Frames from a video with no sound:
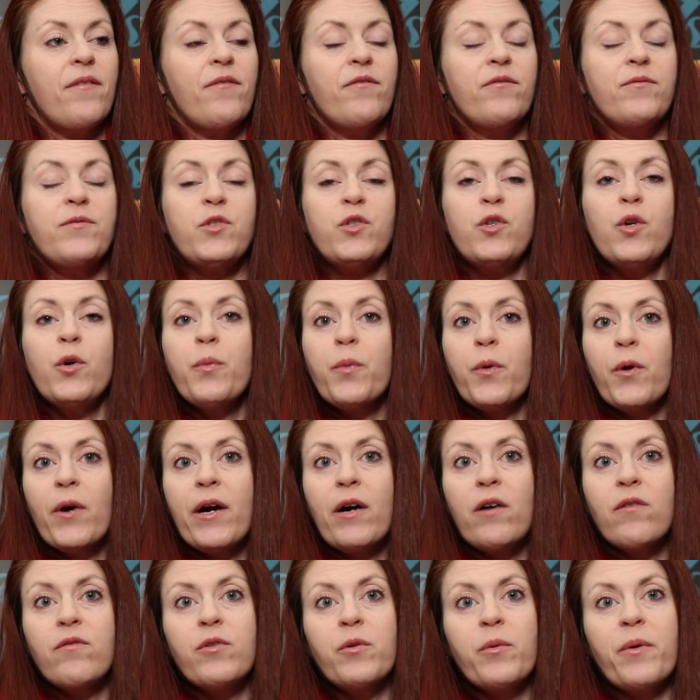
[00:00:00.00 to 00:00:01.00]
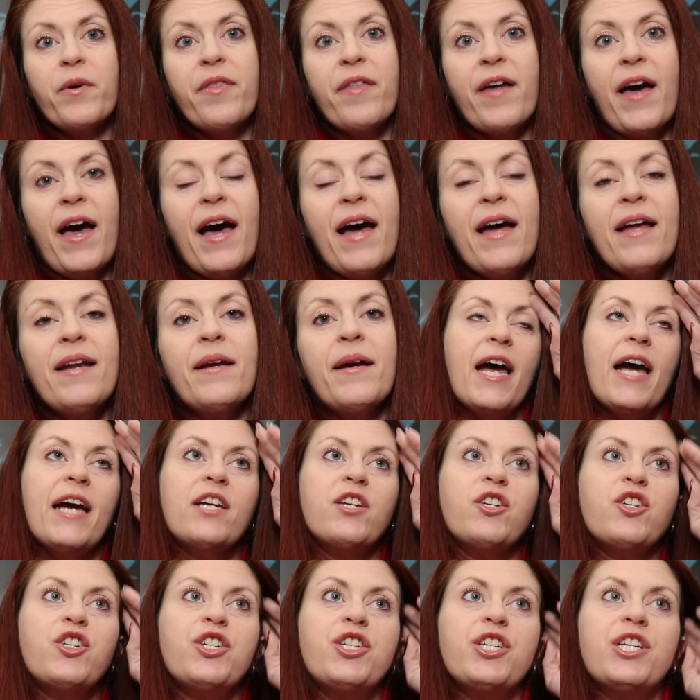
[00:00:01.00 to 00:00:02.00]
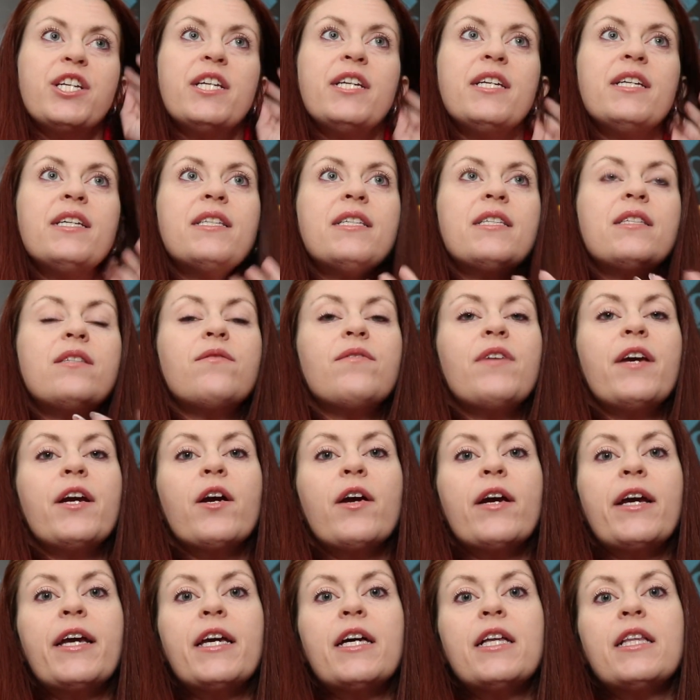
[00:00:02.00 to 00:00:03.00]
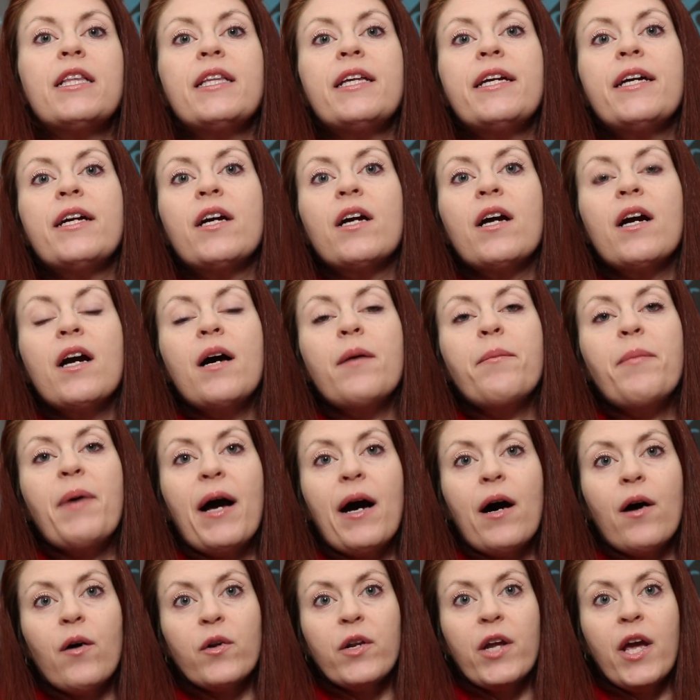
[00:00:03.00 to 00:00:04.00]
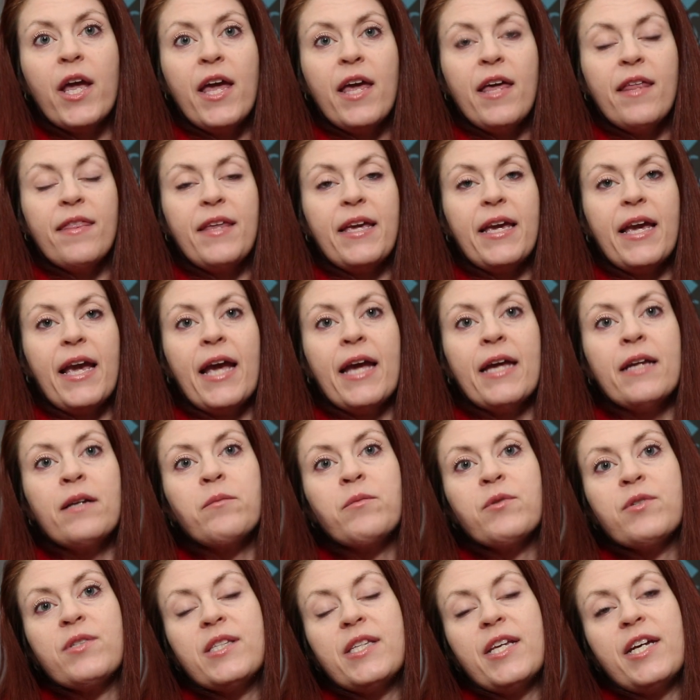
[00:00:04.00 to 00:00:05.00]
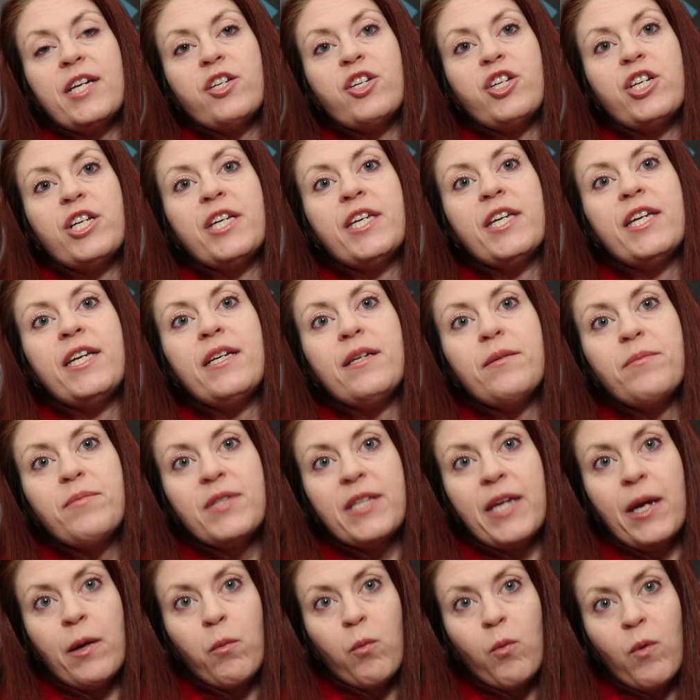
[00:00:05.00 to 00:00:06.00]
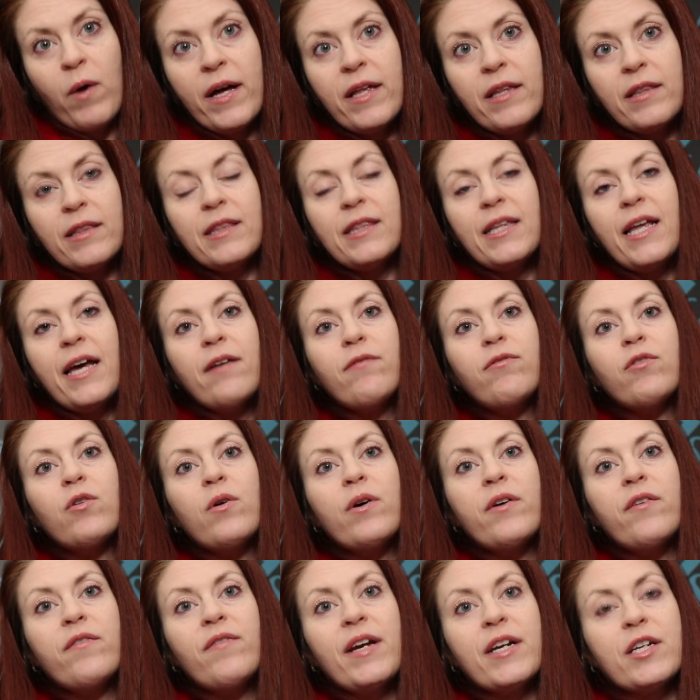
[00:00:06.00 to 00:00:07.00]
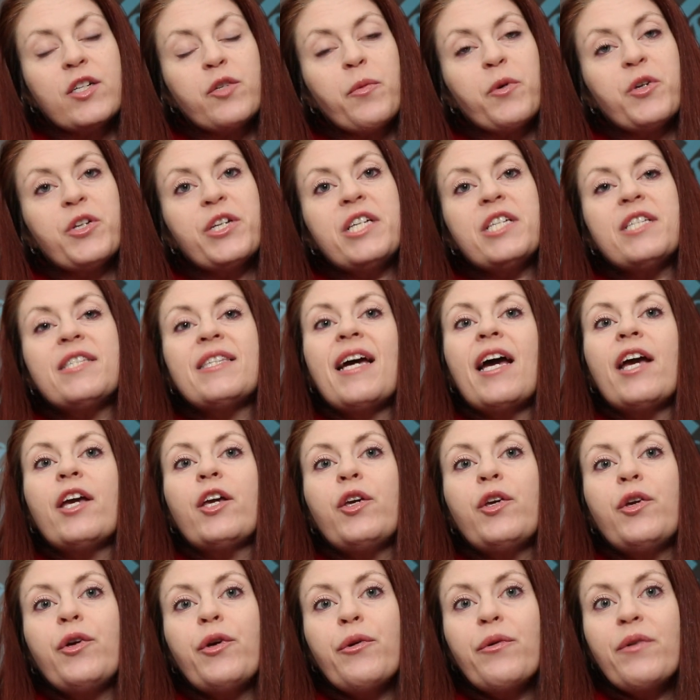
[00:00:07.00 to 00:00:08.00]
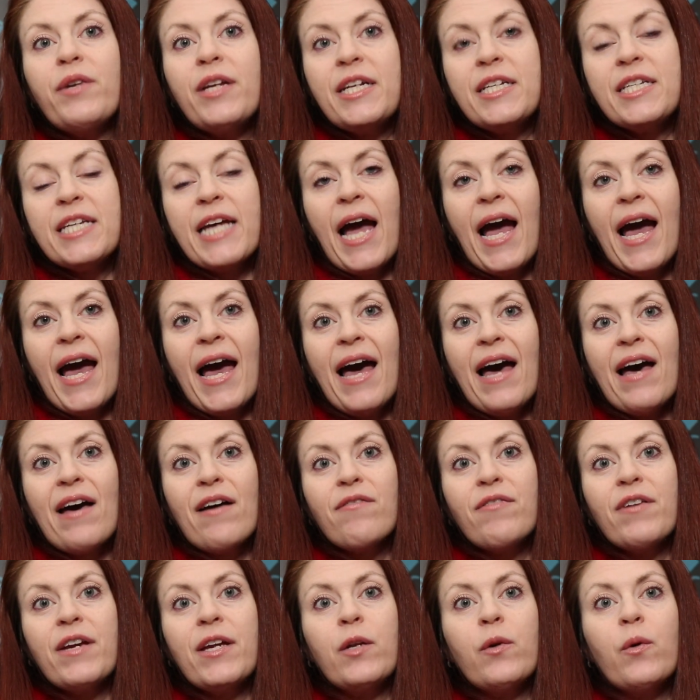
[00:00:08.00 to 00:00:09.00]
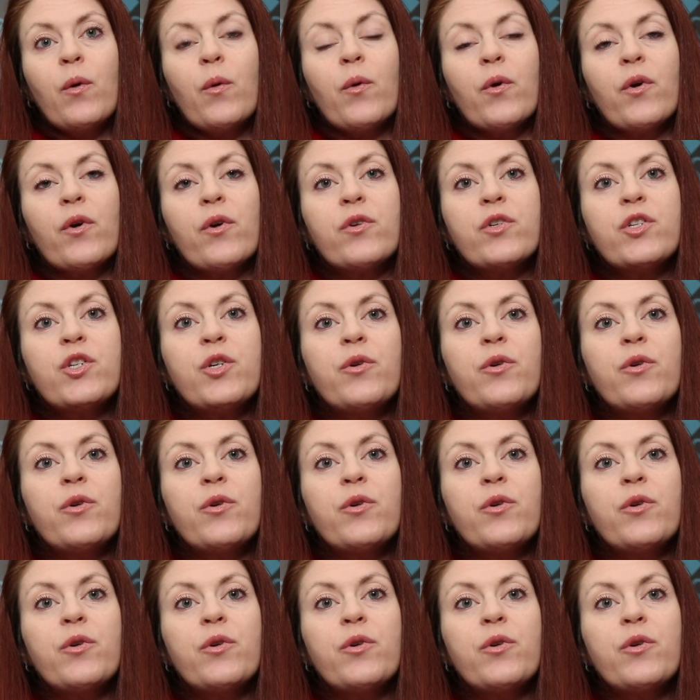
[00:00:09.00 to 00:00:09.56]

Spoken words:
super helpful with that. She is very clear about the animals that she keeps and what level of expertise that you need to have in order